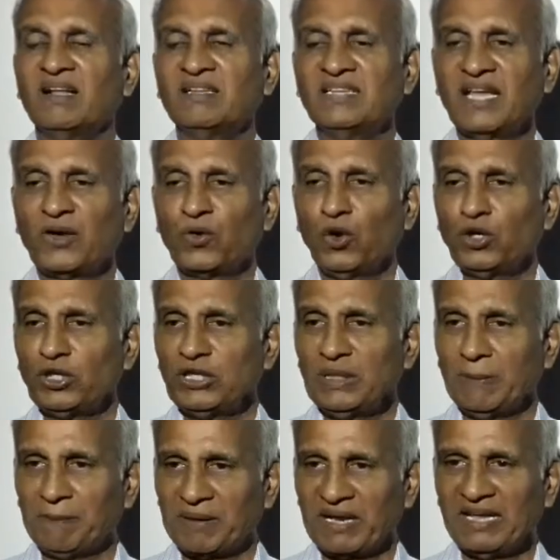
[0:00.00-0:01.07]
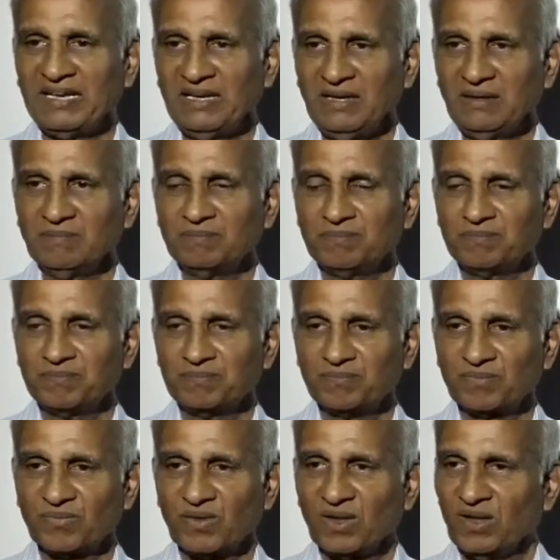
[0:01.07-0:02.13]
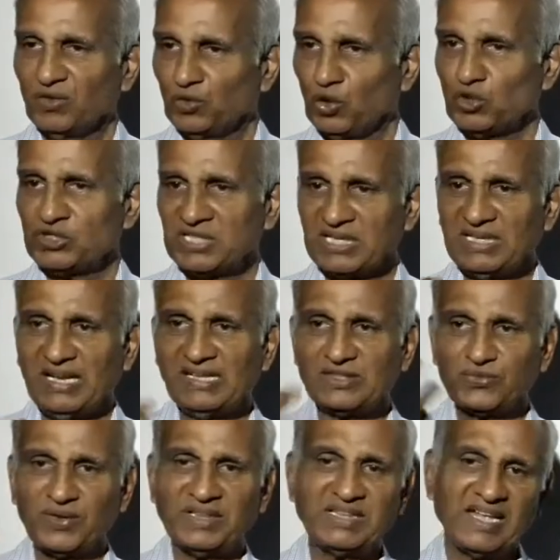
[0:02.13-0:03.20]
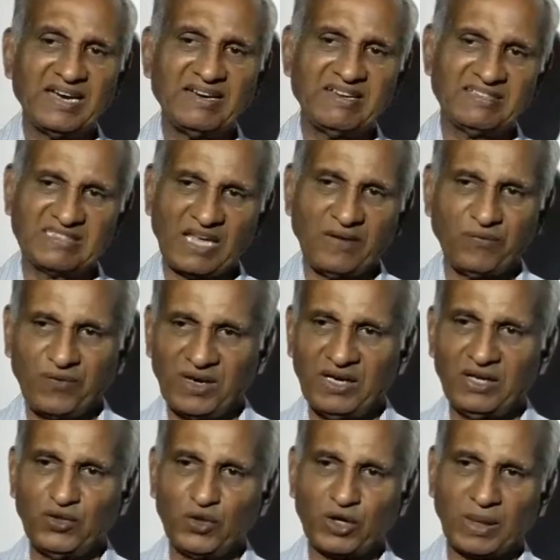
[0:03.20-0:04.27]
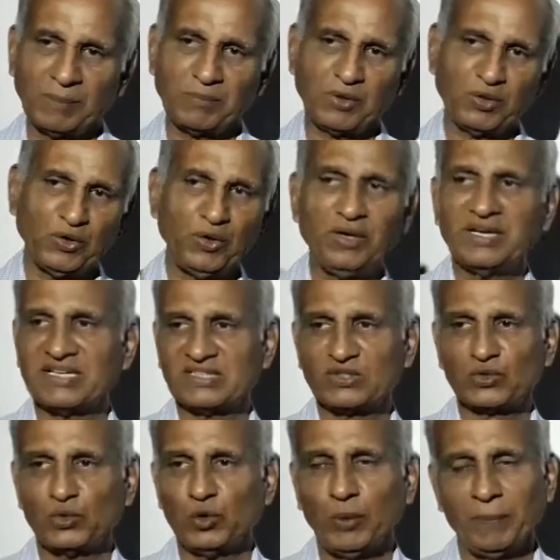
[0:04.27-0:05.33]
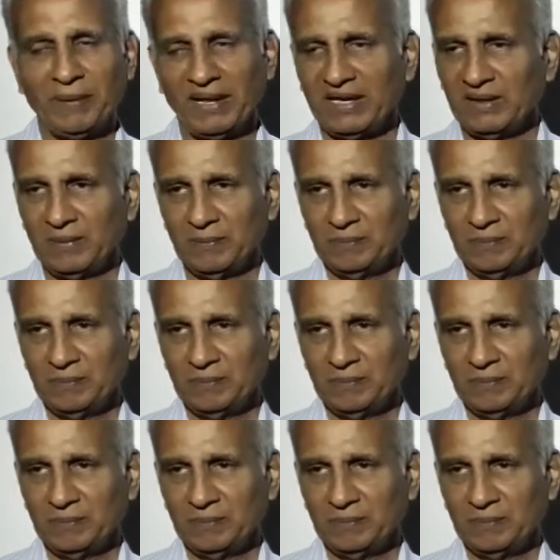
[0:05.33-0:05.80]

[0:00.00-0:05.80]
they go to the brain. Those signals, when they are deciphered, you come to know it is school bell.